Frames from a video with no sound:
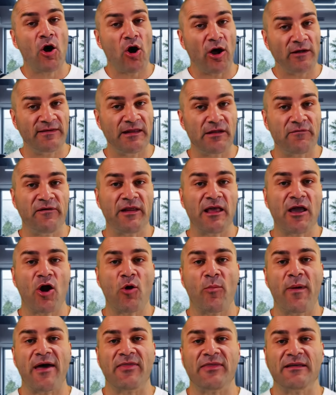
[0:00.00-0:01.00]
I did a video
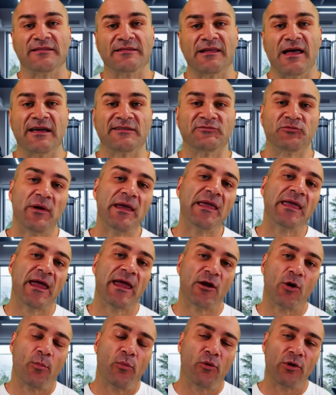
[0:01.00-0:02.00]
about this last week,
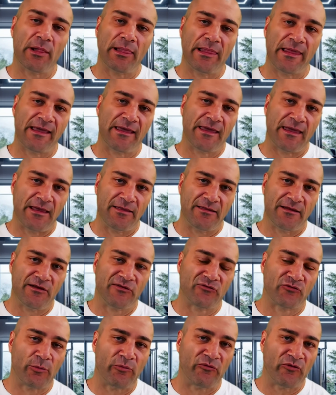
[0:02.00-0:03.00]
and I'll put a link in the
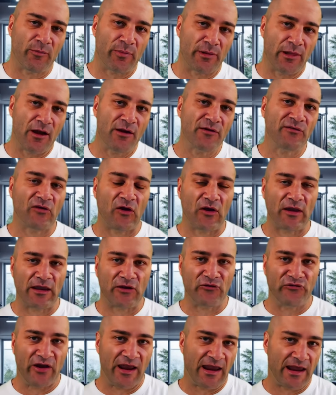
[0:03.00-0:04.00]
description below so you
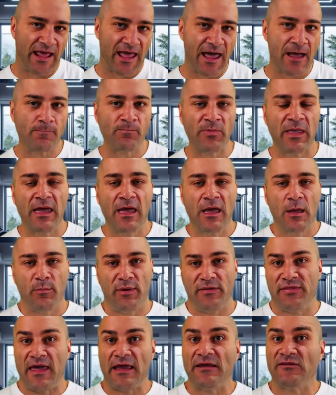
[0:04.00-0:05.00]
can check it out.
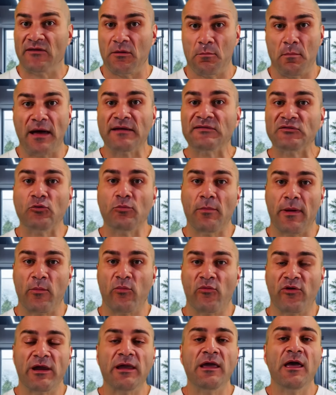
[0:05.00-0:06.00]
But thanks to muscle
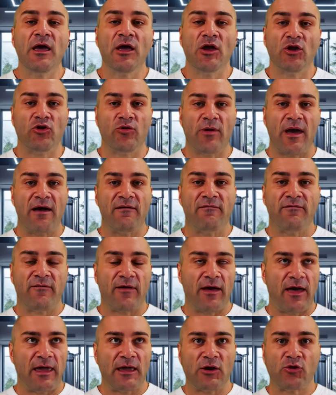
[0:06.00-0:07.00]
memory, you have
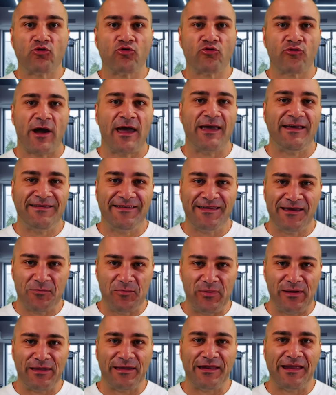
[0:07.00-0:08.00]
a crazy
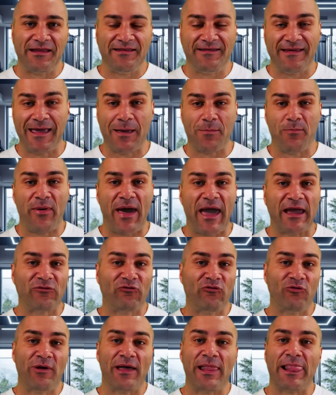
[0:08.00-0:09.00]
ability to get back
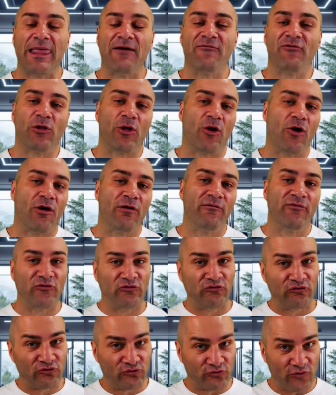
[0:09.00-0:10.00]
to a level of
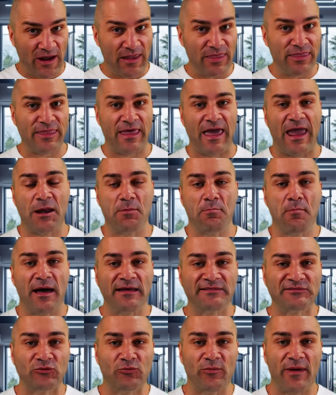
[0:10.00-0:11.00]
strength and
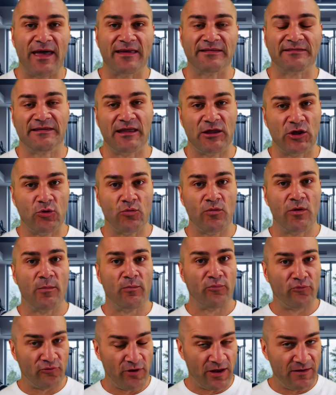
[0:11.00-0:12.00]
muscle mass that you were
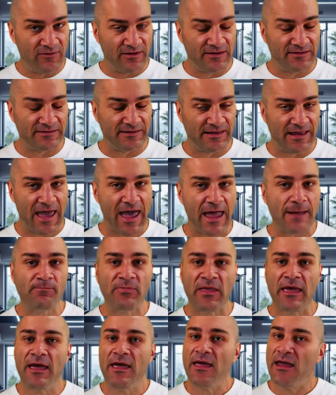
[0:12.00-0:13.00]
previously at
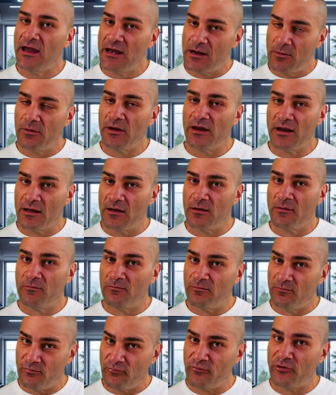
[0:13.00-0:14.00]
in a
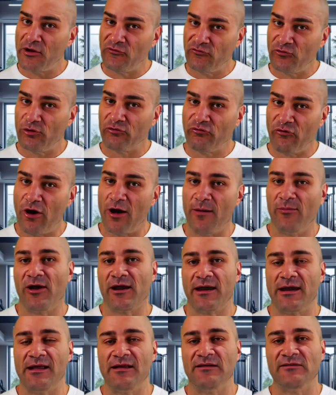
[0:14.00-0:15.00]
pretty short time.
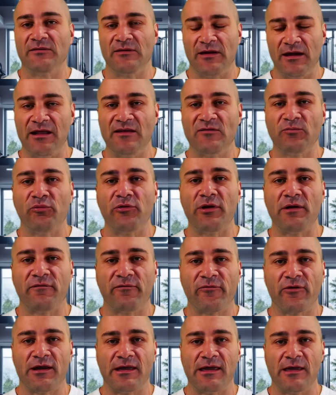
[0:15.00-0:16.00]
Like it is pretty
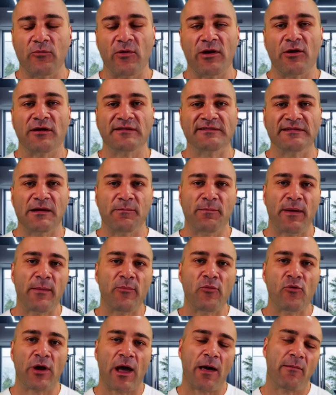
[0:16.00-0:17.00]
freaky. When I see
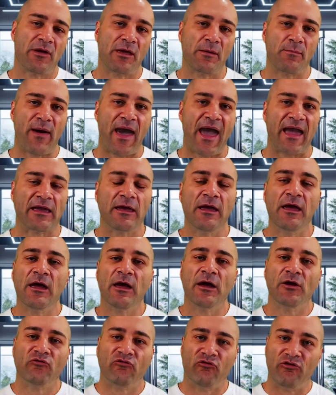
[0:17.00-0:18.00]
people coming back
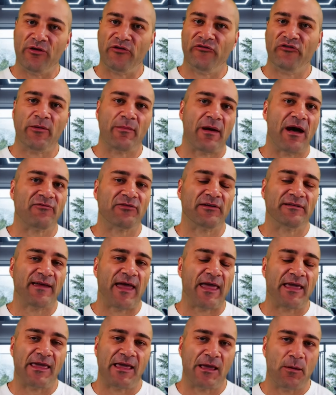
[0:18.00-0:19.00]
to the gym after
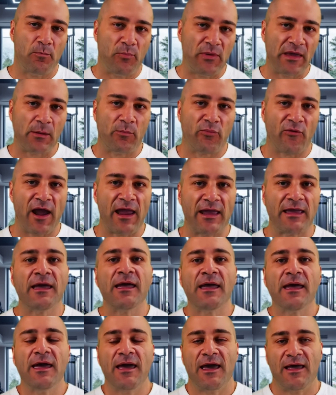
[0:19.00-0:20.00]
taking a big break
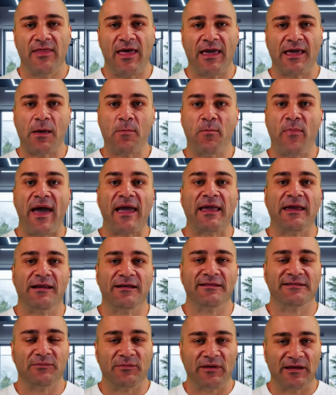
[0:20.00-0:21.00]
and they get back
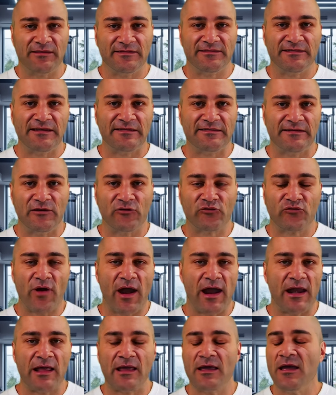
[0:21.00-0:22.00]
into some consistent
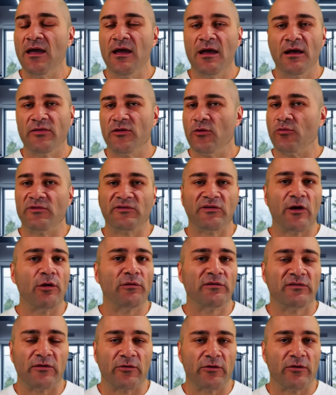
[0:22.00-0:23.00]
training, the
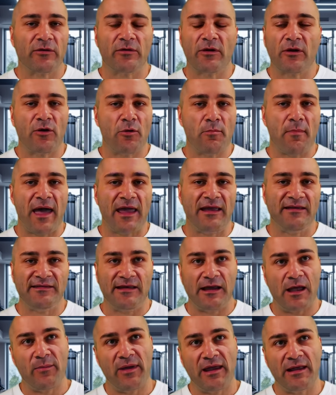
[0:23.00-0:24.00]
results are
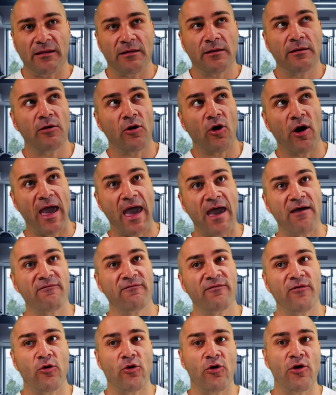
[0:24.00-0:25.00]
amazing. I mean, I
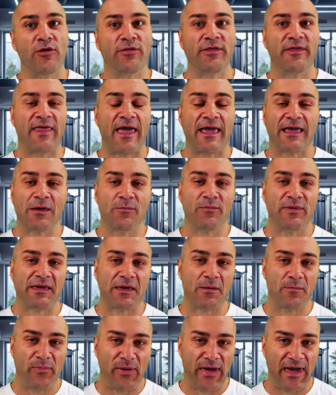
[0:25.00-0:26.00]
have heard that they can be
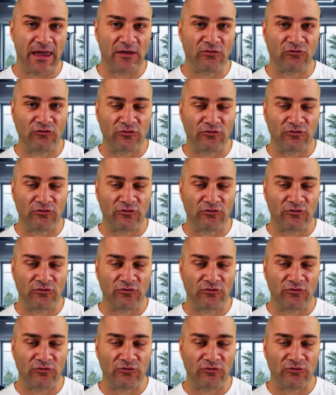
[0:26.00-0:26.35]
compared